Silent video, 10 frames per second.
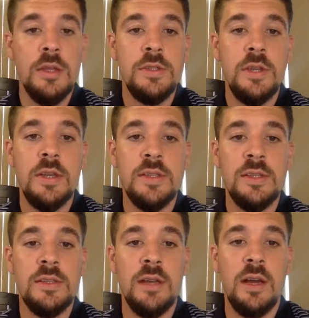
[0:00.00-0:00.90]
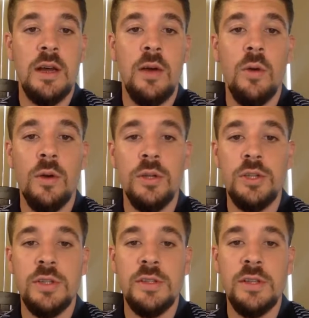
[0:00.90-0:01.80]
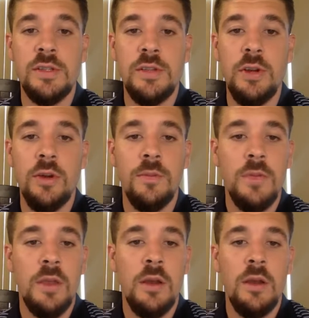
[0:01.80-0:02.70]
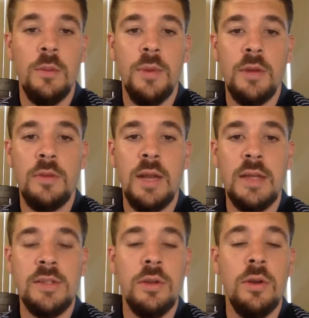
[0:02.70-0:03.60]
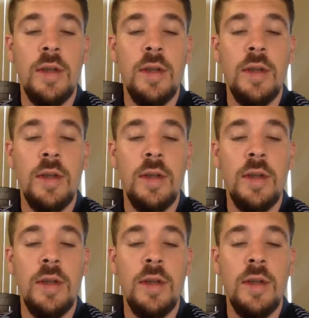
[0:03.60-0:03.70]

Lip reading: You see, this is the oranges this year compared to last year.